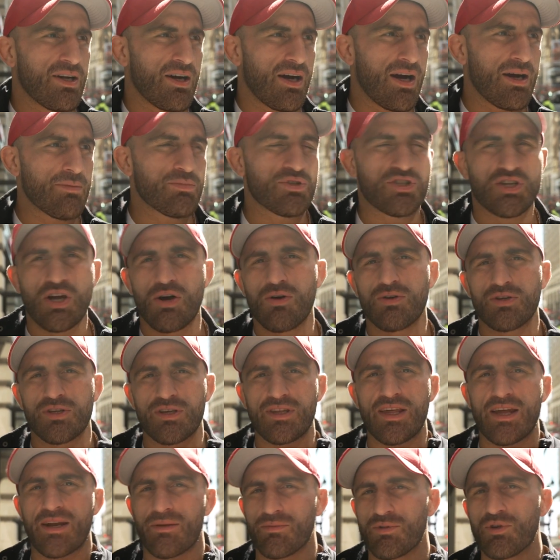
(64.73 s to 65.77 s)
I'm showing
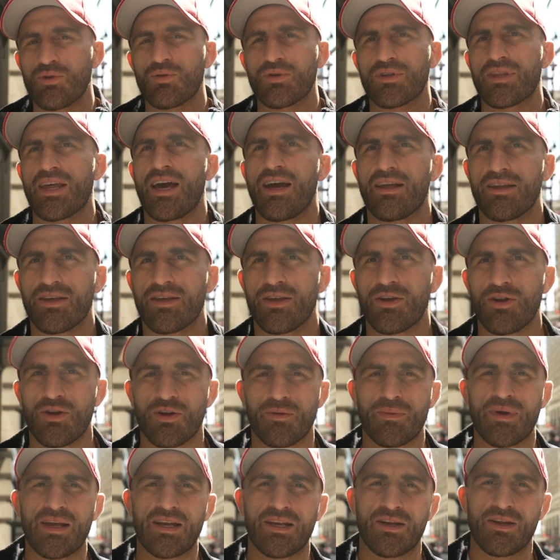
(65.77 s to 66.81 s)
you that I'm doing that, you know what I
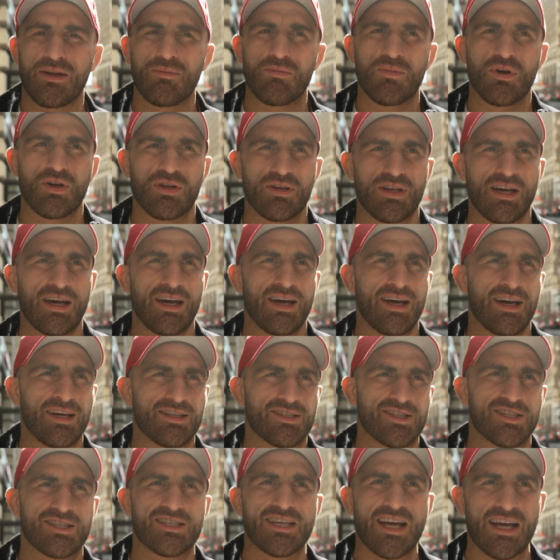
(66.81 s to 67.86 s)
mean? And I'm not
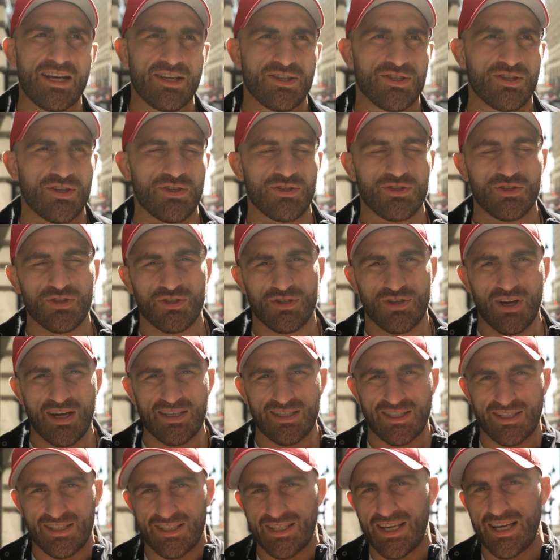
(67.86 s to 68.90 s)
just saying it to you. You
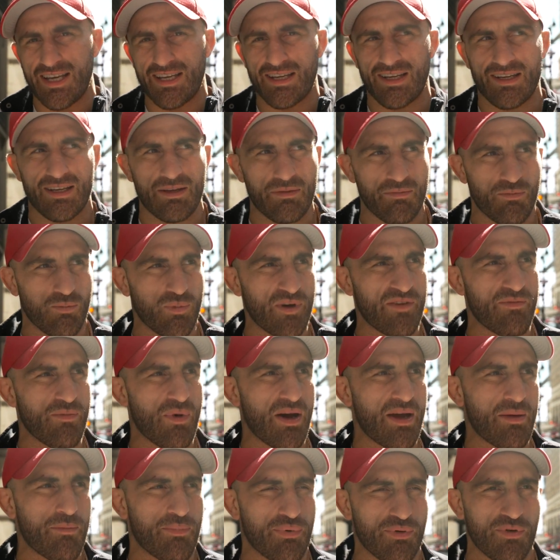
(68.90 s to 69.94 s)
guys are seeing it with
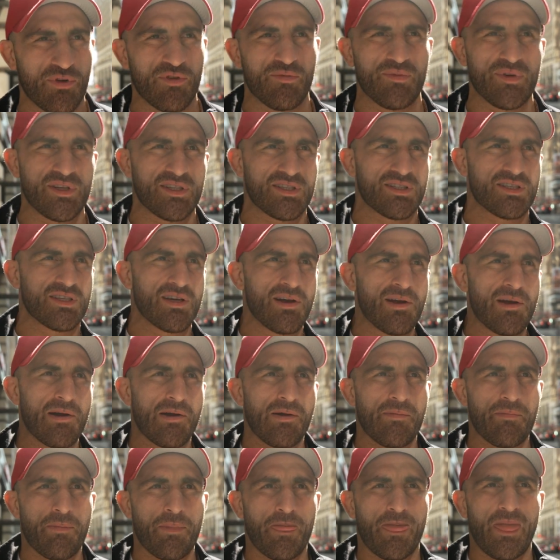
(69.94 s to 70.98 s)
my improvements.
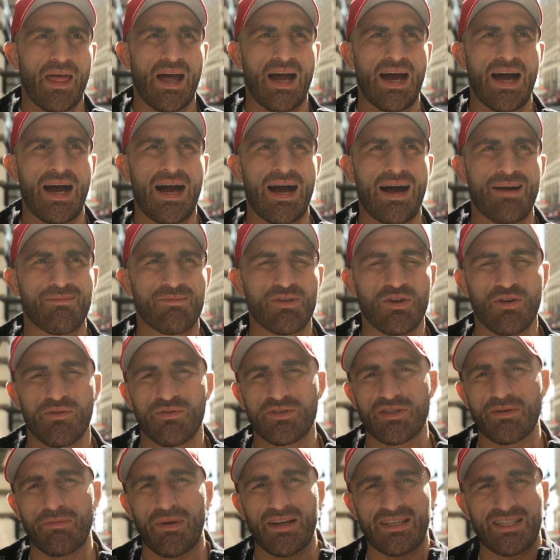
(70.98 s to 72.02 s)
You know,
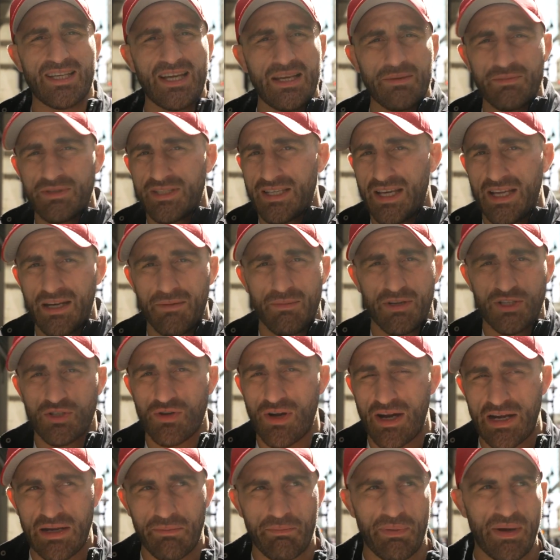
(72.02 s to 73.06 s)
obviously my team's seen it, my
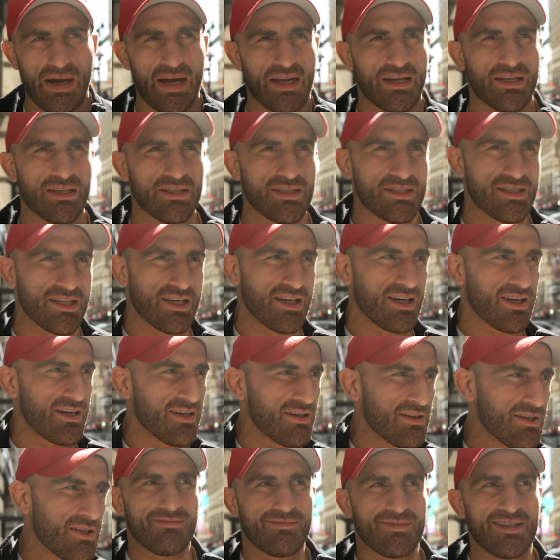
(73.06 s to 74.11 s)
training partners.
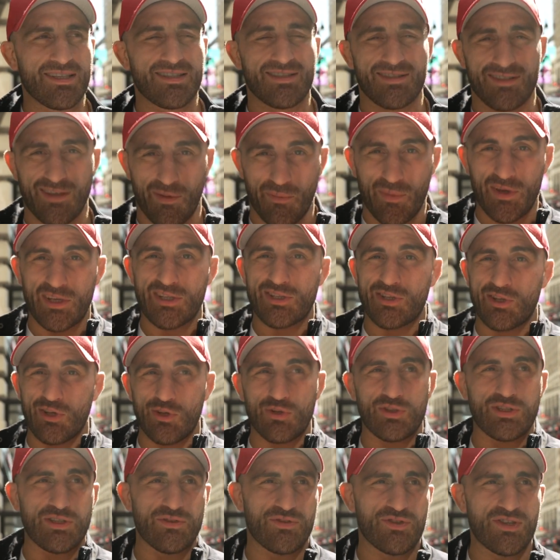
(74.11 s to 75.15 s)
This is some
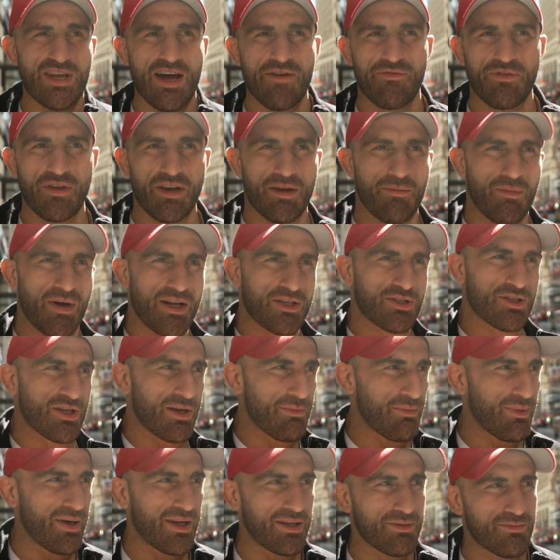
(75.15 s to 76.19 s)
exclusive stuff. You know,
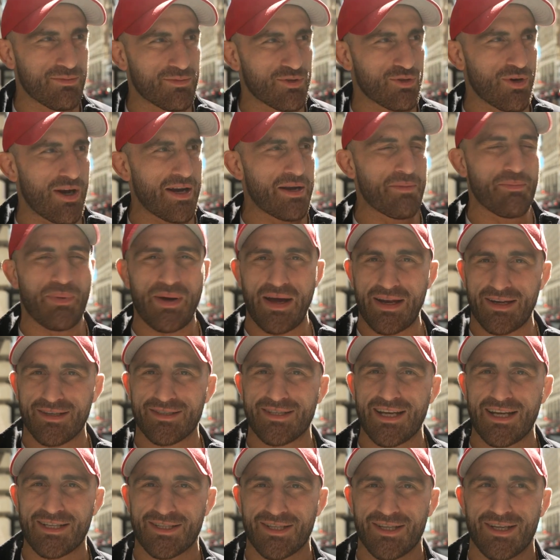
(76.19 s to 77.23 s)
some of my training partners
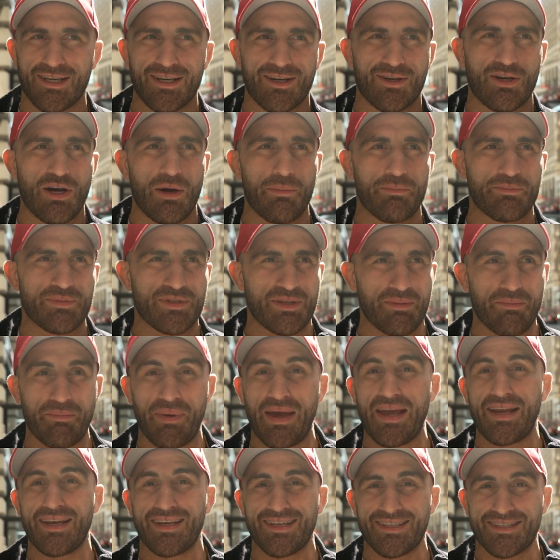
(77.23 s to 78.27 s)
had to cop some
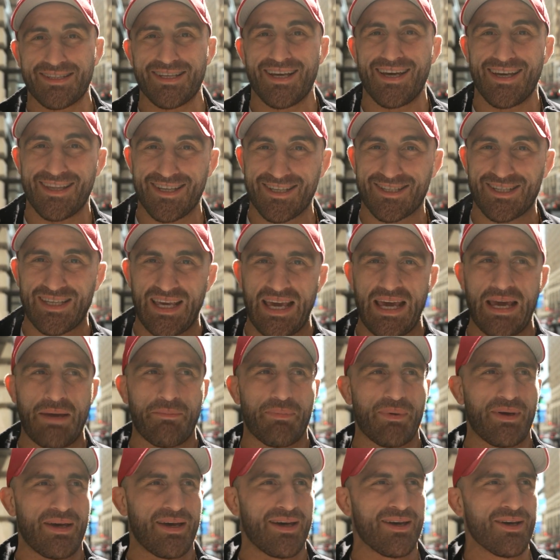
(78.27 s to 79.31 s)
beatings this
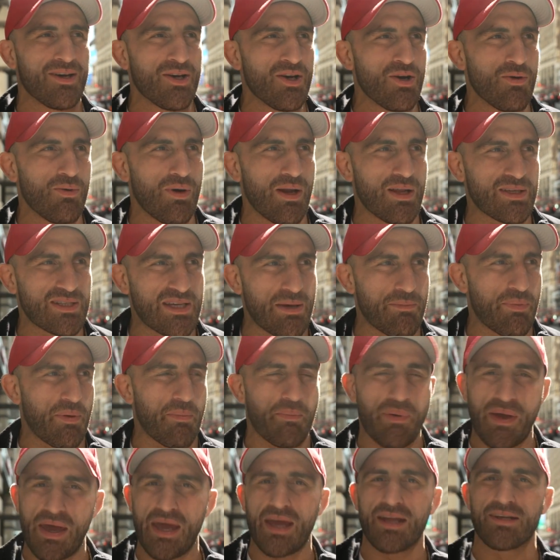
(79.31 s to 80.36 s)
camp while I was getting
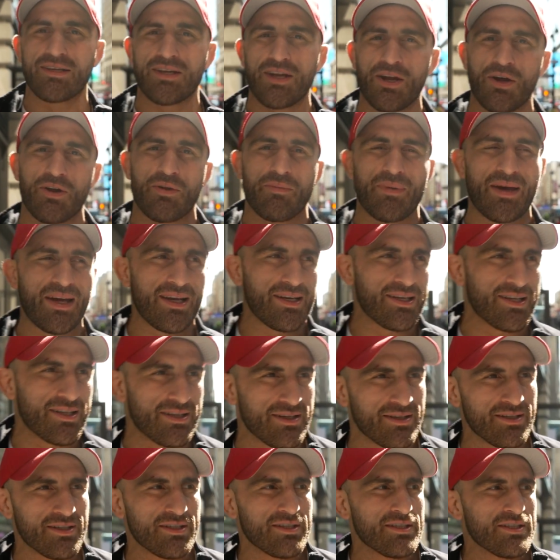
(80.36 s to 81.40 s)
prepared, you know what I mean? And
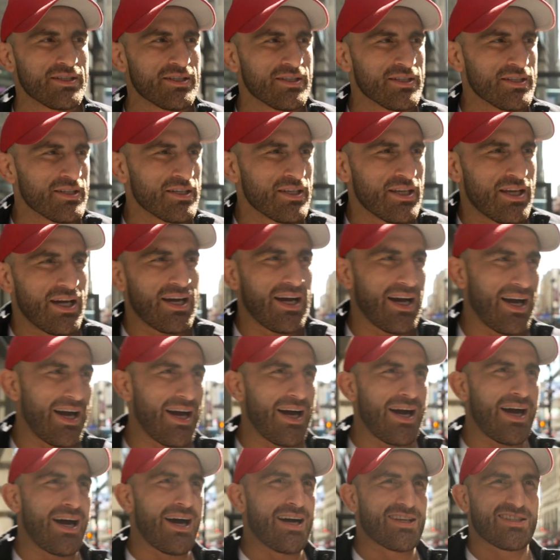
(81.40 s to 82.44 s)

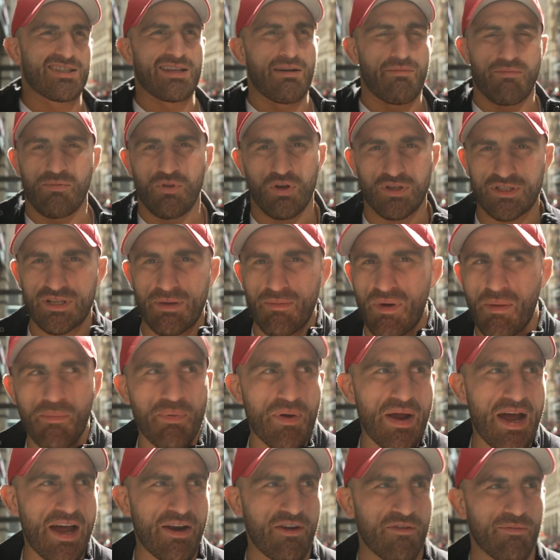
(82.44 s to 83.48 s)
it's not something I'm
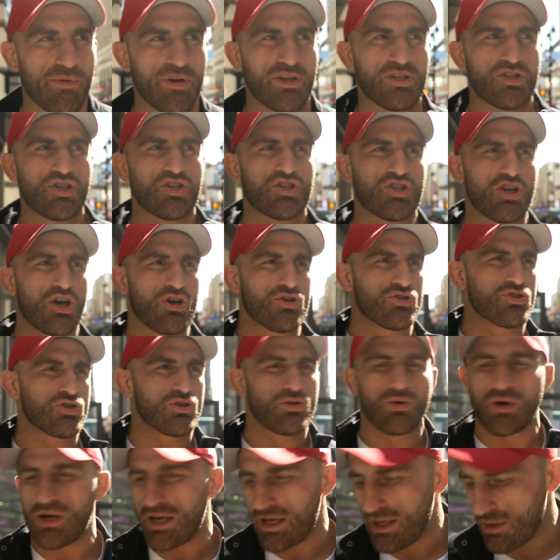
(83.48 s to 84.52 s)
proud of, but it just shows
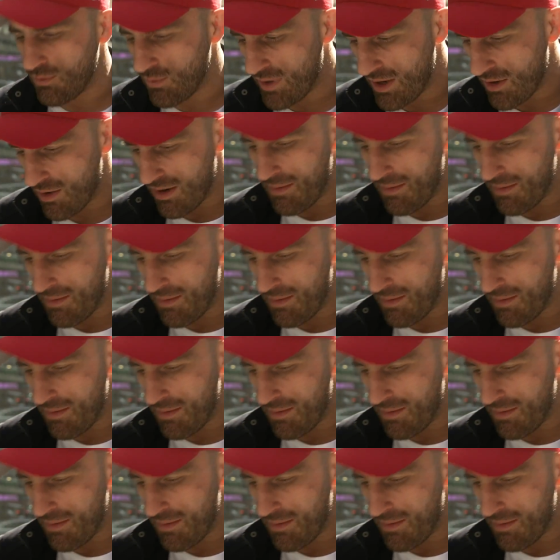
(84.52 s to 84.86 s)
you where